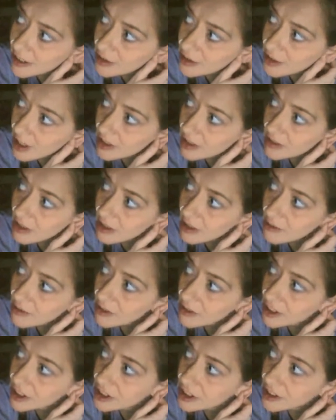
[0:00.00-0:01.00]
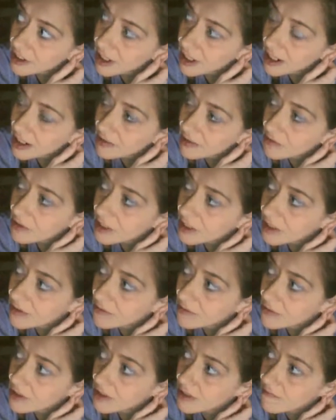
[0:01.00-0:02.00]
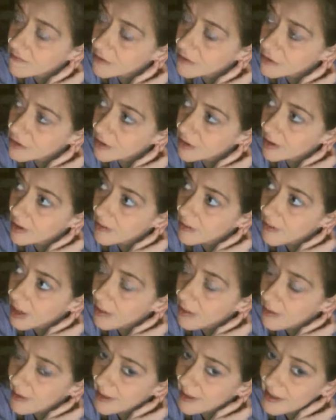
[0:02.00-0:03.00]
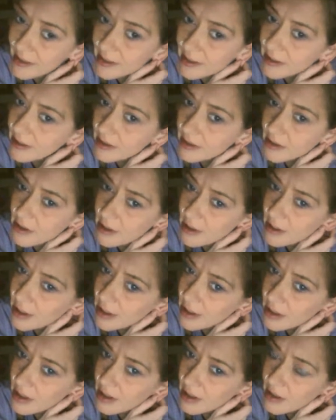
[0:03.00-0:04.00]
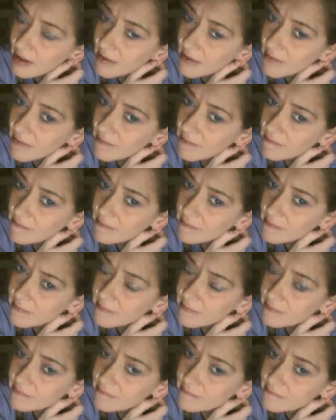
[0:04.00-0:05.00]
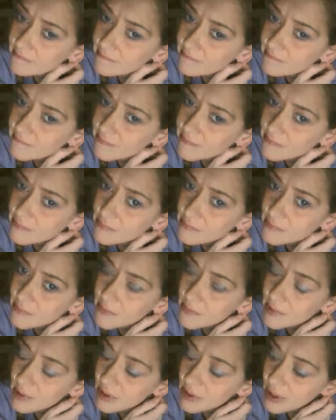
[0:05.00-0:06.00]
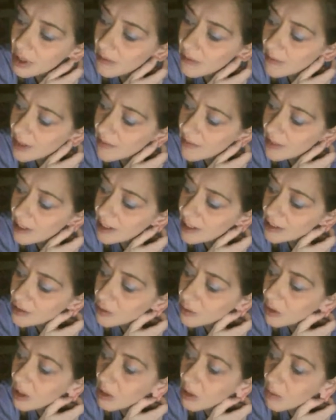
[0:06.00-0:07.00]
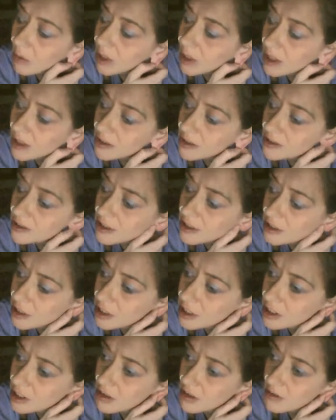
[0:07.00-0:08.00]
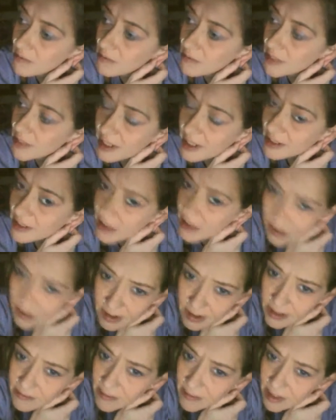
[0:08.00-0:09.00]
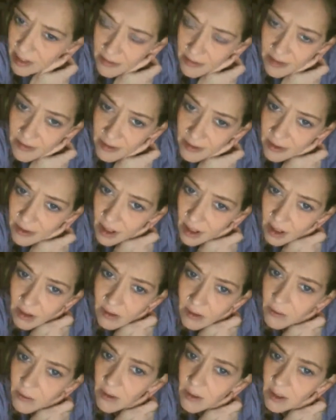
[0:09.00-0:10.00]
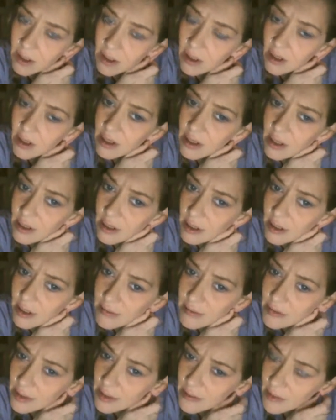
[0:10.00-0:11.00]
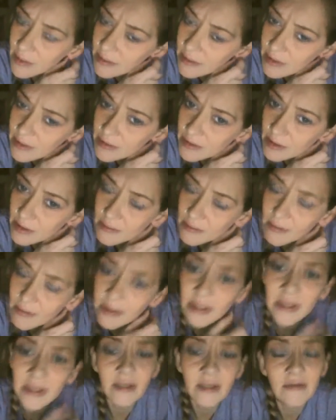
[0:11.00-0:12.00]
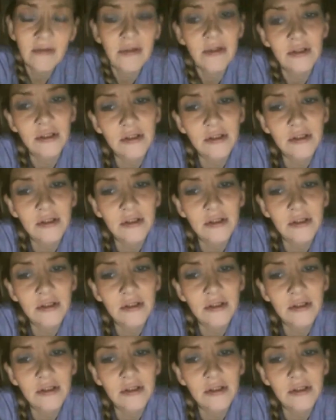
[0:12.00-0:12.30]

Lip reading: tried the whole religion thing when I first started my awakening. I thought maybe that's what it was, but that still didn't make me feel whole. It didn't make me feel complete.